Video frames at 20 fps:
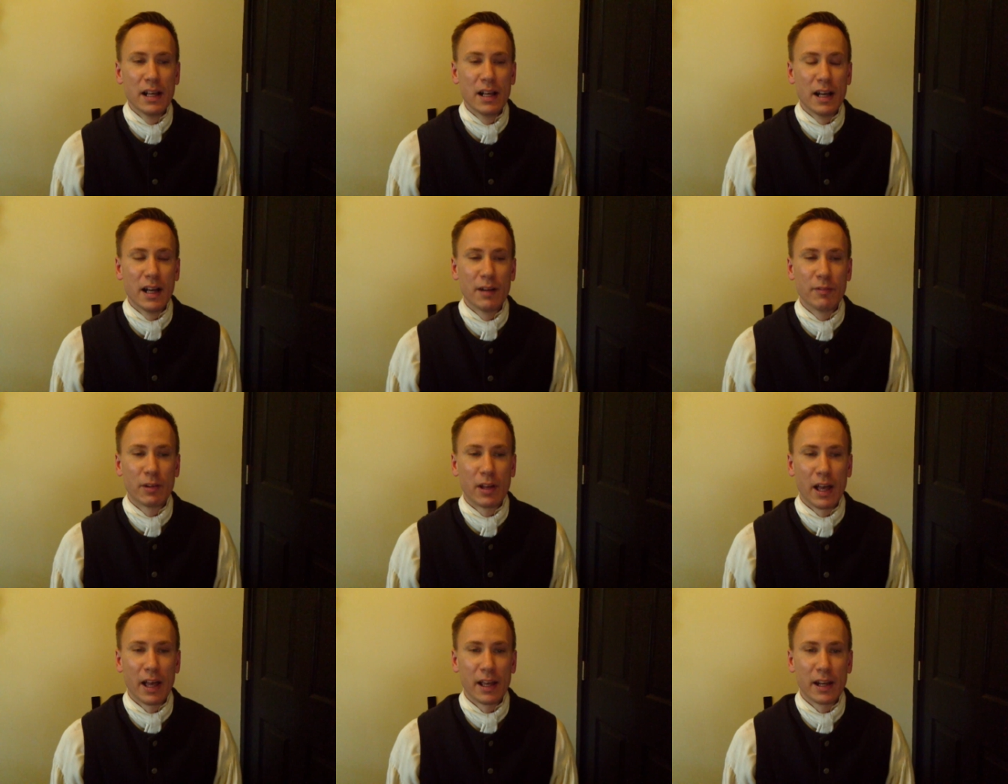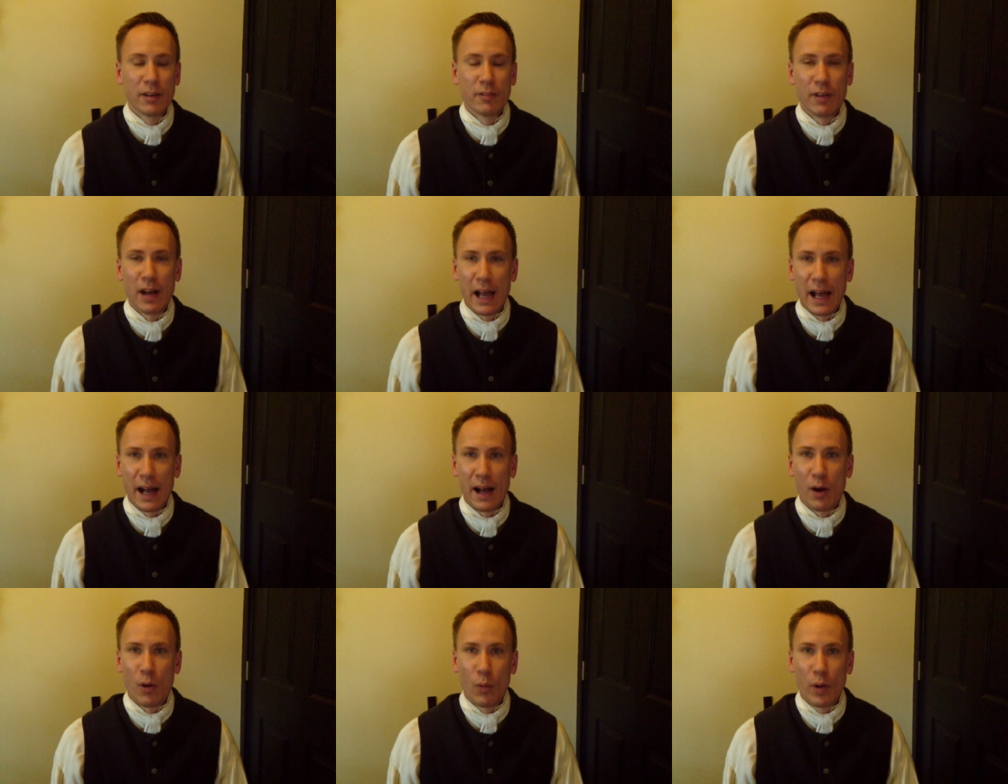of kind of
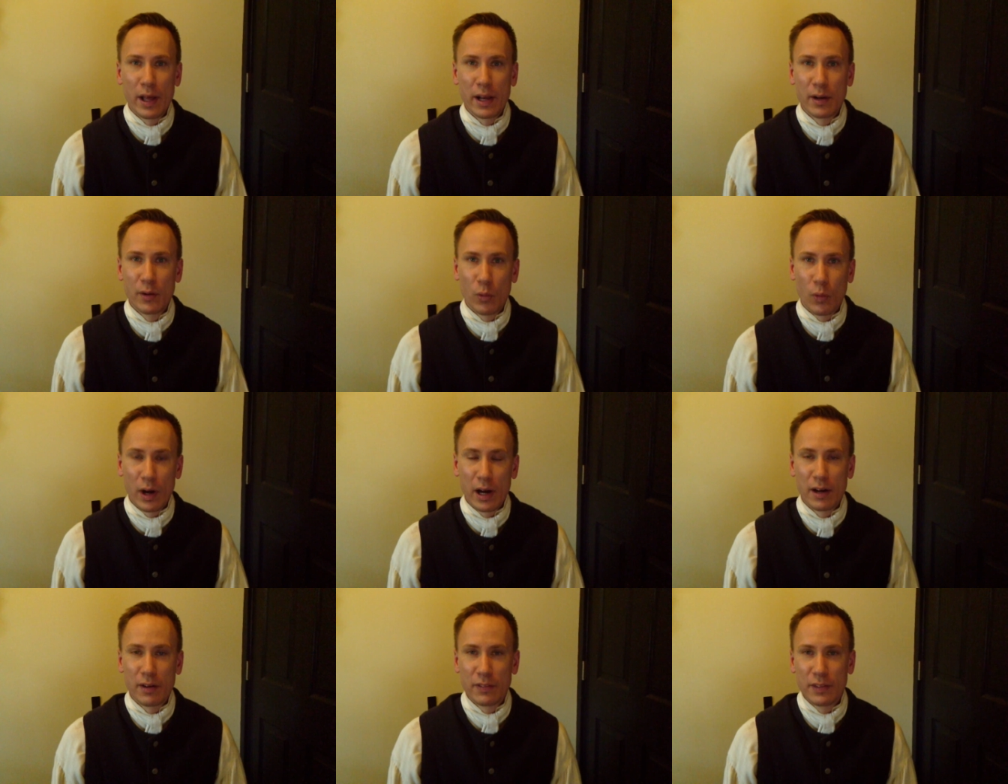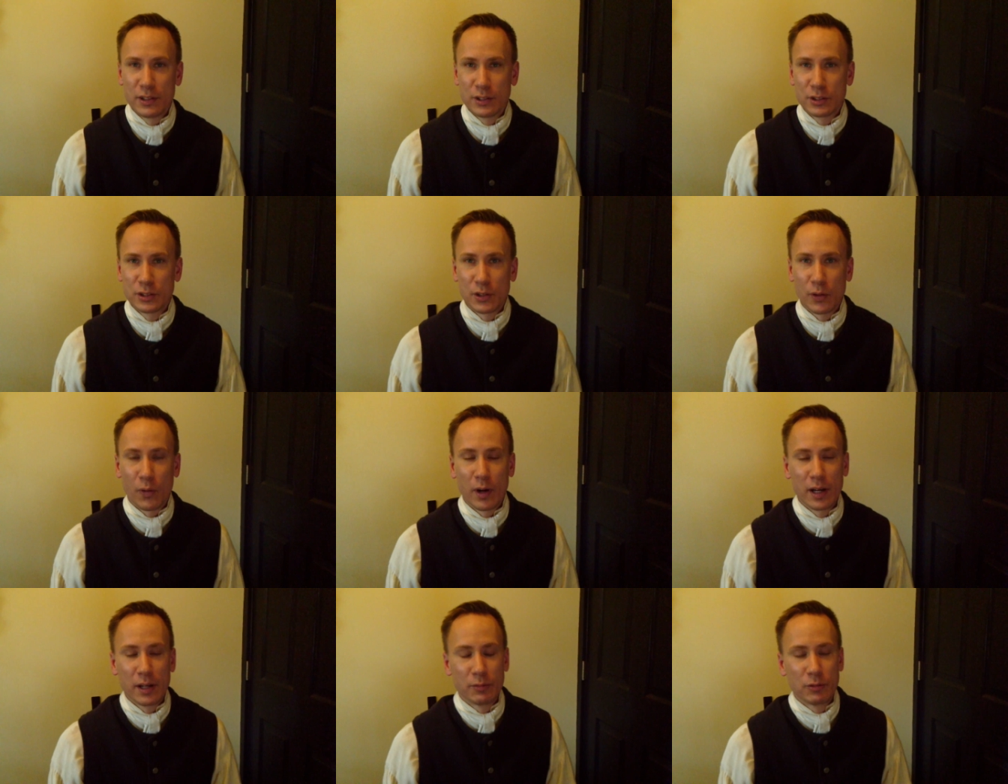how, when, and where this
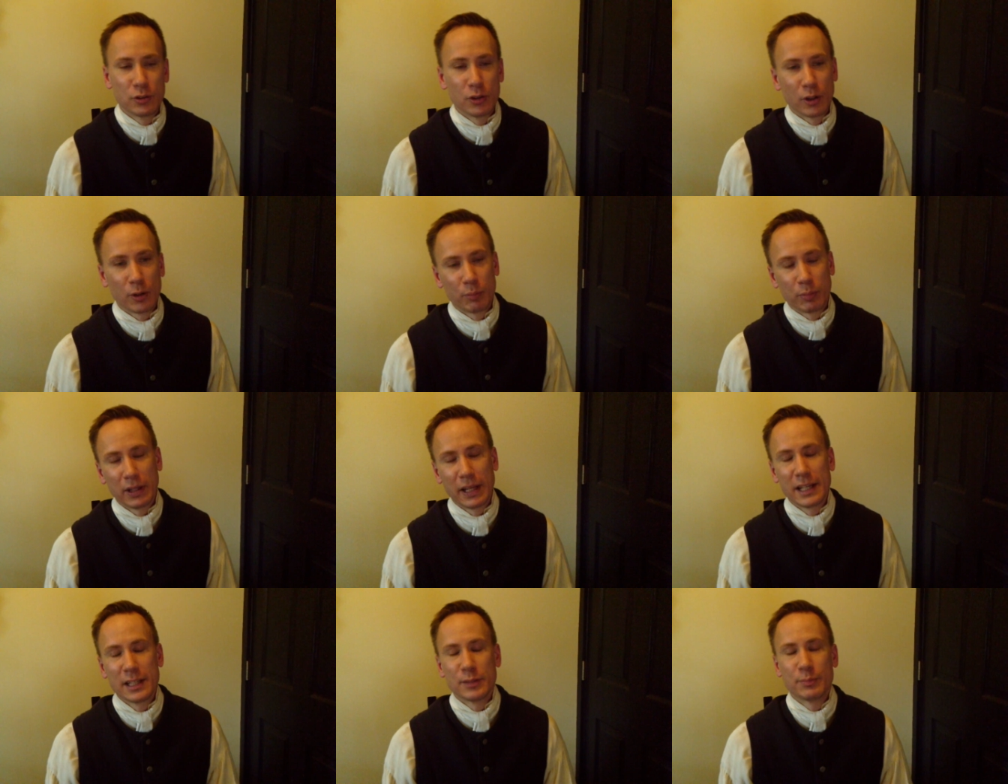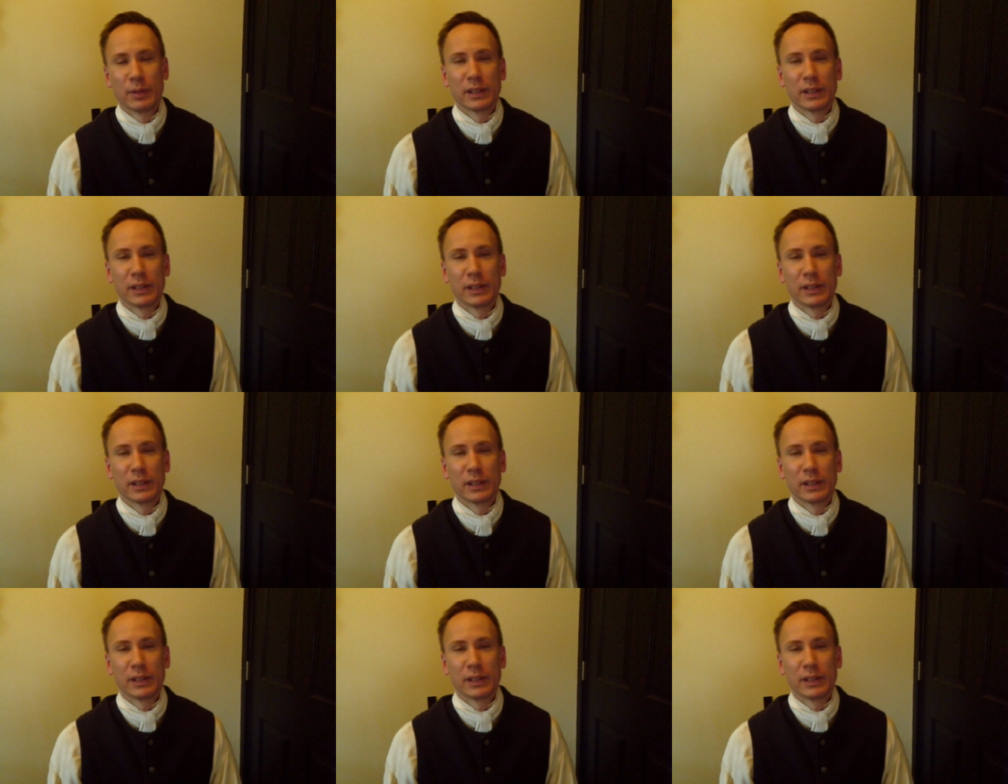story took place.